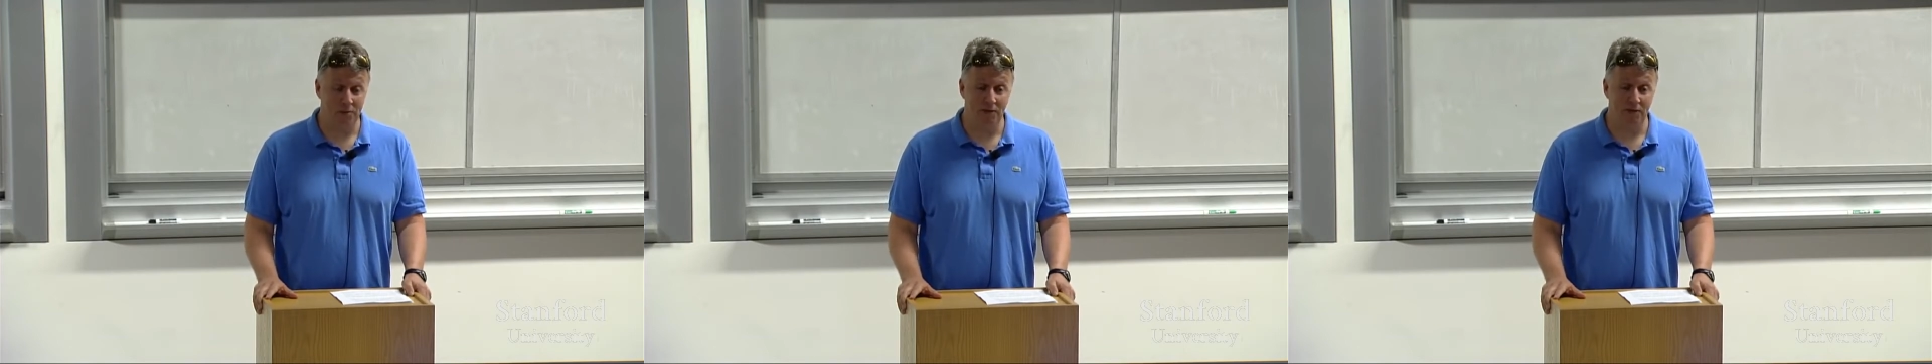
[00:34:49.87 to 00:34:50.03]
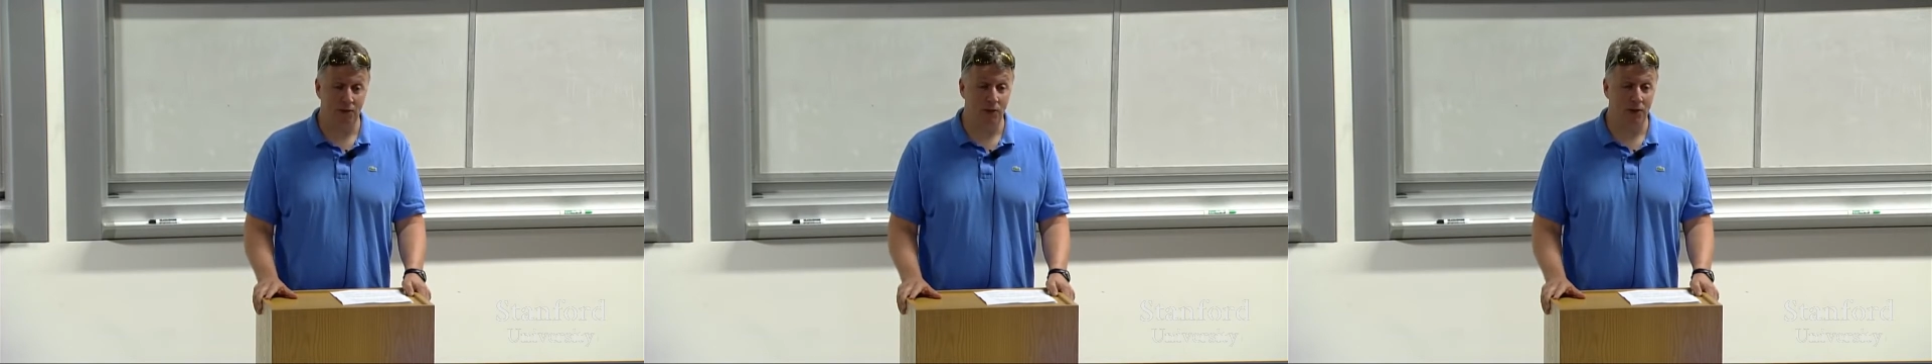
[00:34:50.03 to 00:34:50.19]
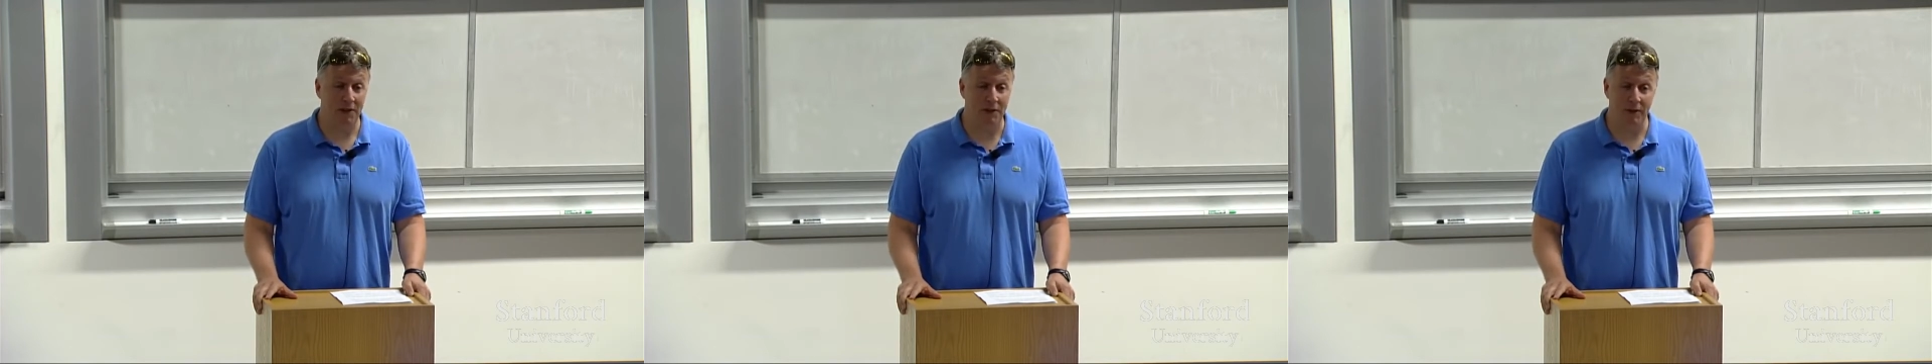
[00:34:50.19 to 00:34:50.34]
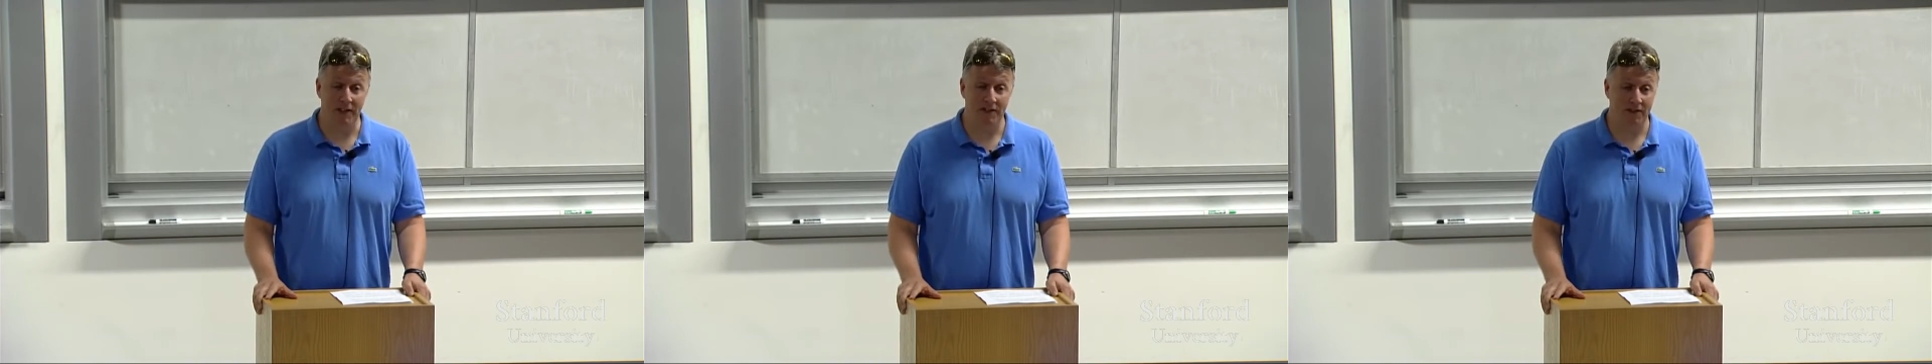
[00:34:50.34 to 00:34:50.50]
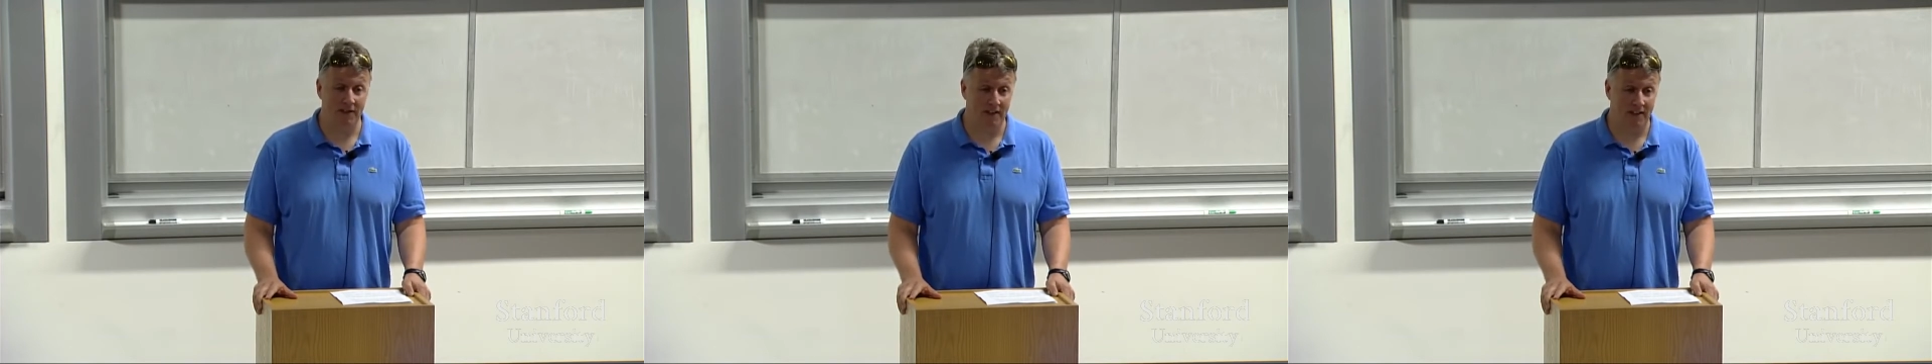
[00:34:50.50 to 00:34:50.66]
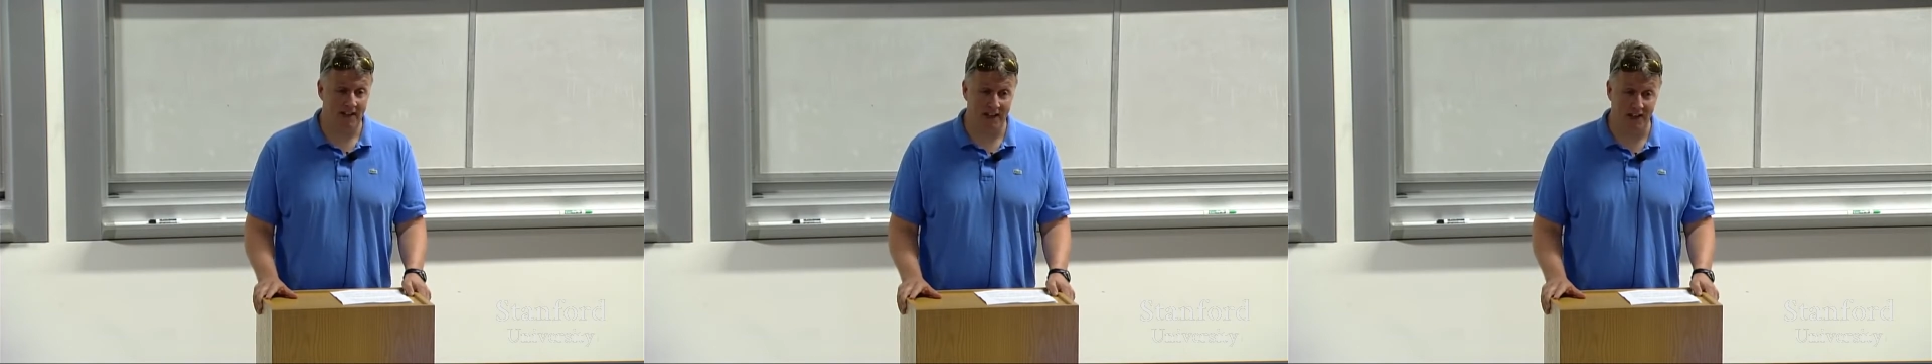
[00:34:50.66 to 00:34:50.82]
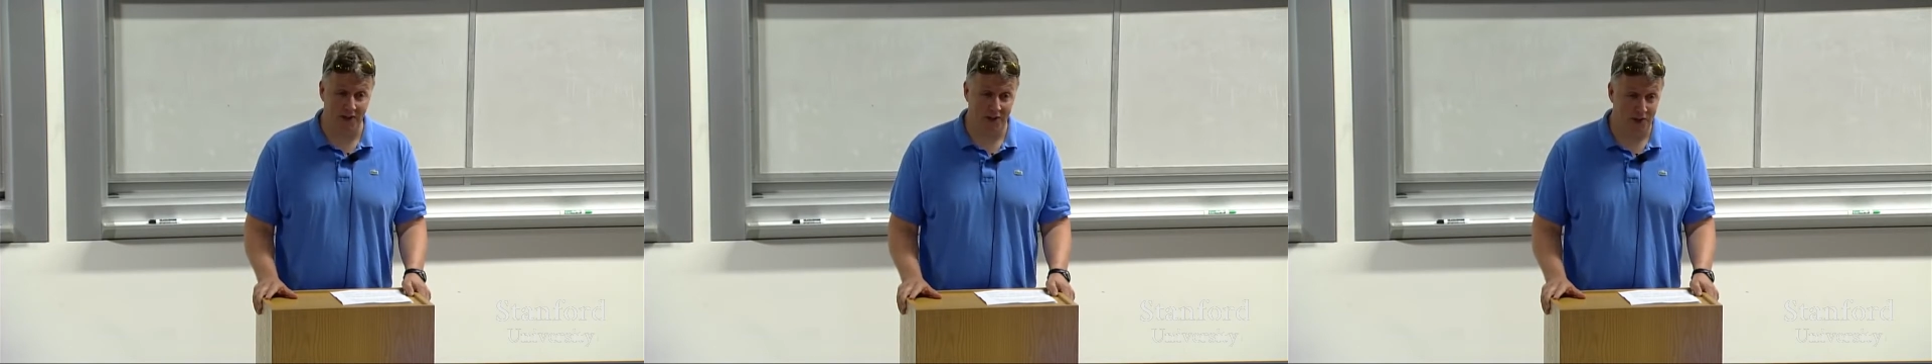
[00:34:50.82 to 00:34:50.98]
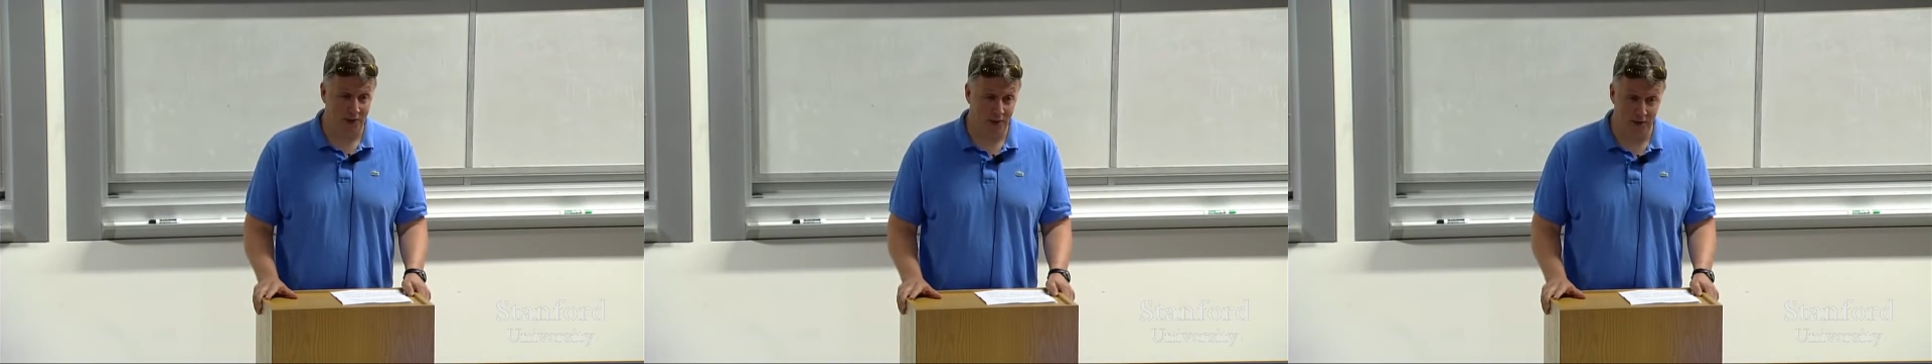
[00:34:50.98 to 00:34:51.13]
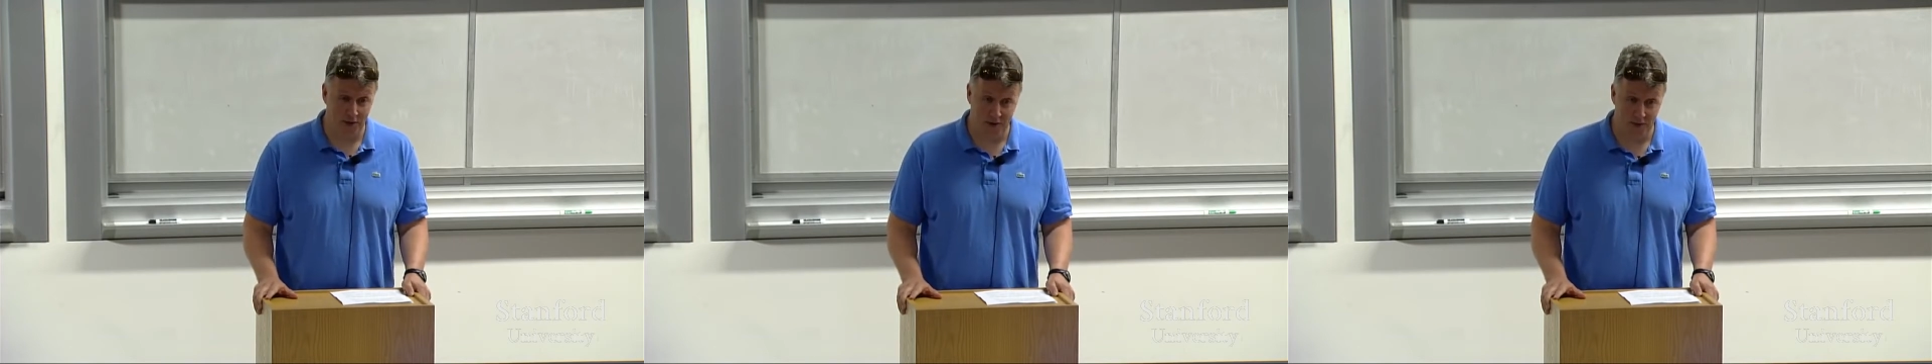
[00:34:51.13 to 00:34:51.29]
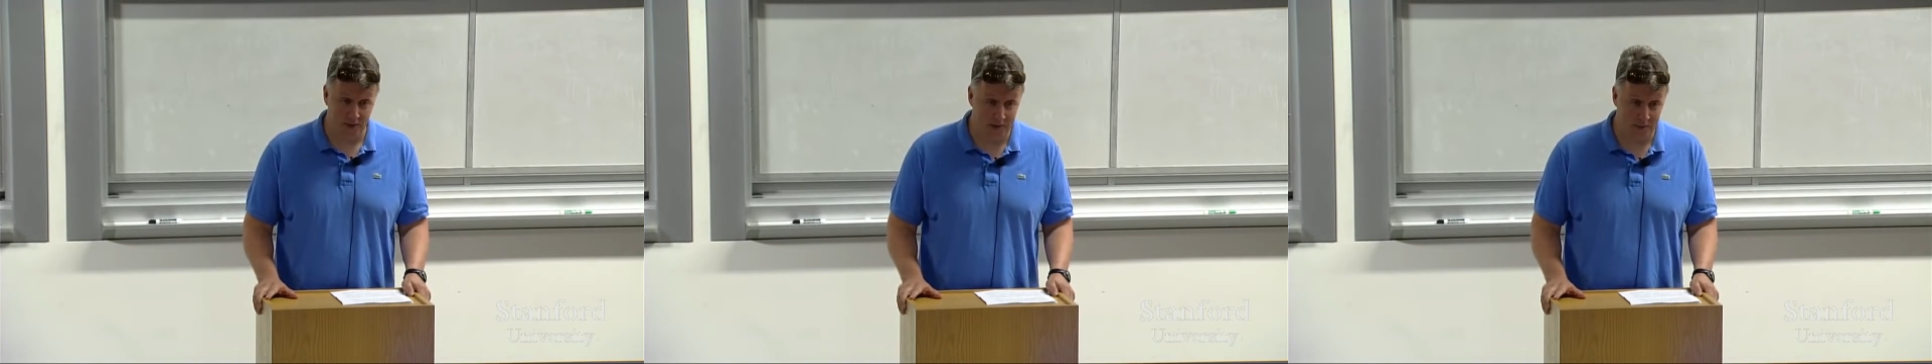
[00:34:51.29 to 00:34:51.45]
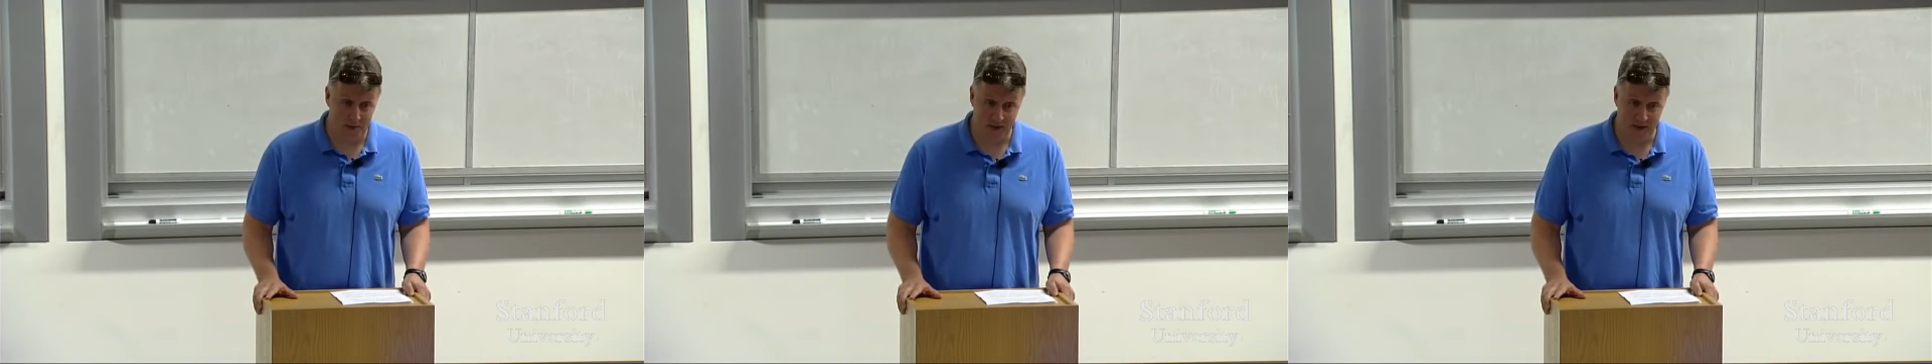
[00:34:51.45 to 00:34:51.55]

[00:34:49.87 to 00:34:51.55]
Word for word: before you even hire two or three